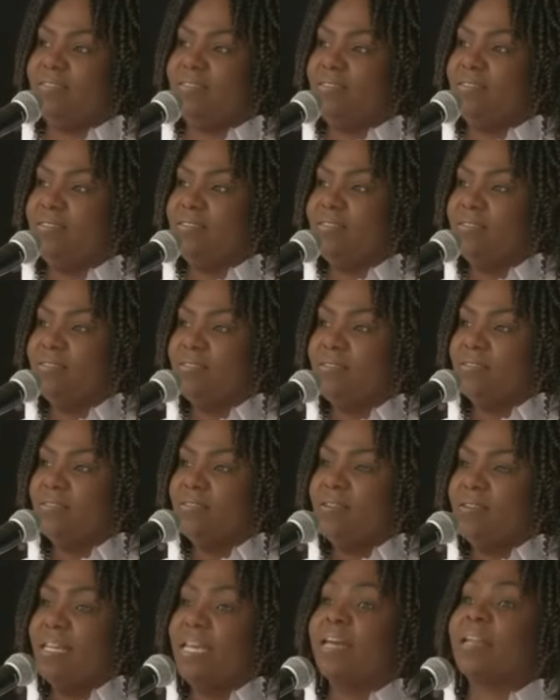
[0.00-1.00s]
strive
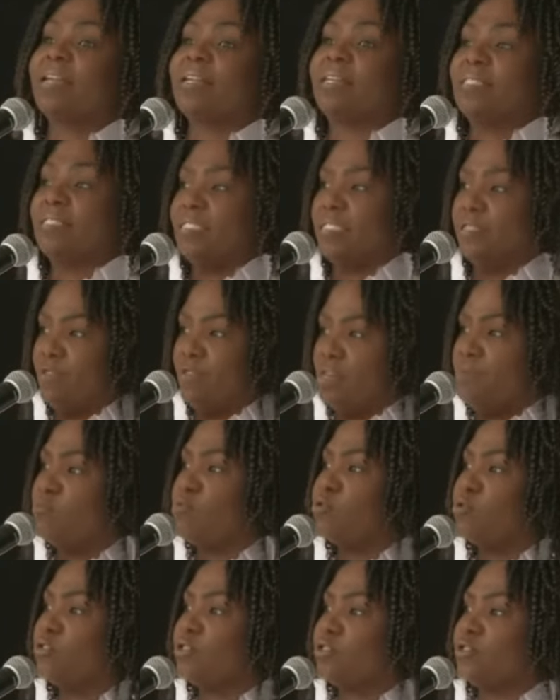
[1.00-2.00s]
to get
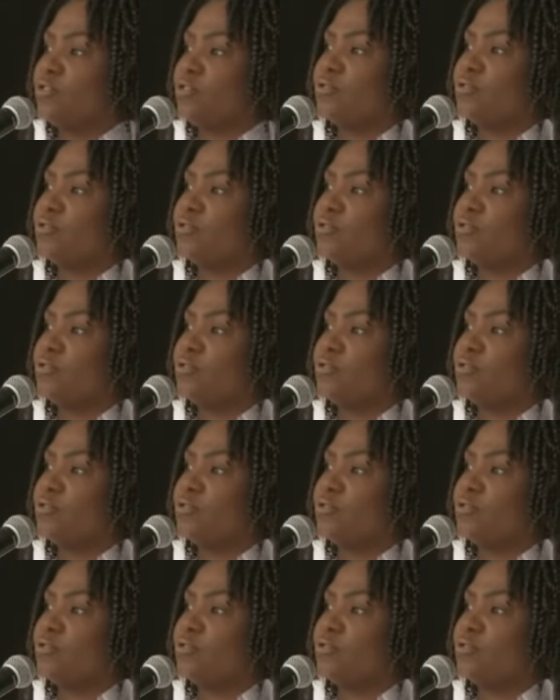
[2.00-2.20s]
ahead.